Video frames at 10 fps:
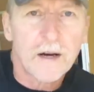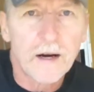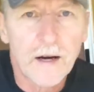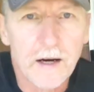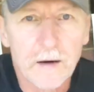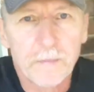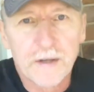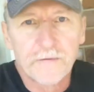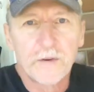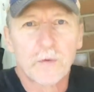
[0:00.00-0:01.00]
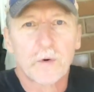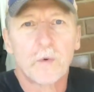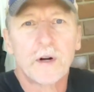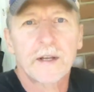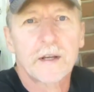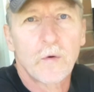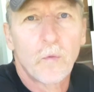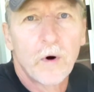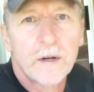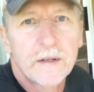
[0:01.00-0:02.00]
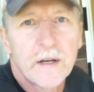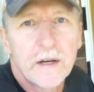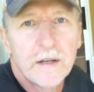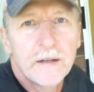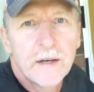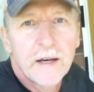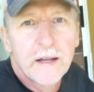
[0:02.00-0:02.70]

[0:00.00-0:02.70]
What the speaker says: But if you were wanting one gun,